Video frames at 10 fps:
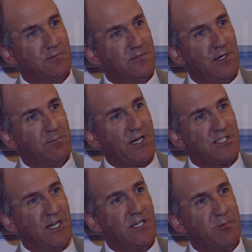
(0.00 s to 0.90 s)
uh,
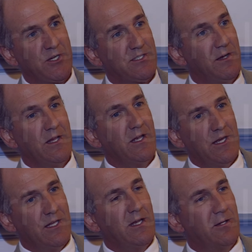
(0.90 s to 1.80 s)
backstage because
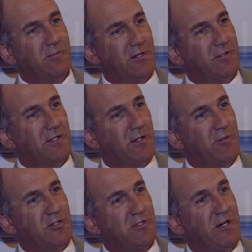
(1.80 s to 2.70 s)
they, uh, they were
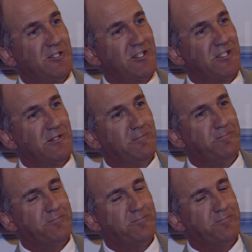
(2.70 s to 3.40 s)
using my dressing room.